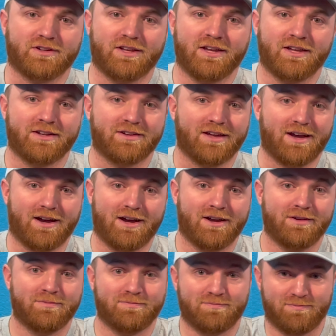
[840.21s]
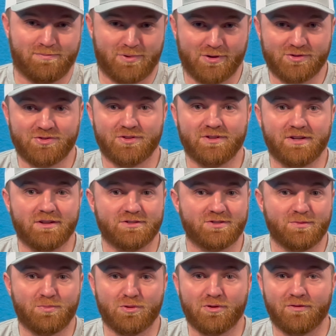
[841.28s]
and I personally
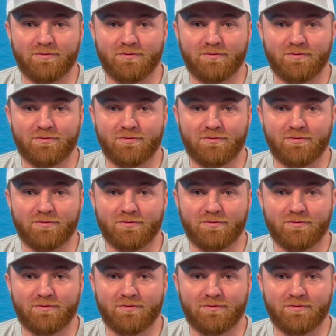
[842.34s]
support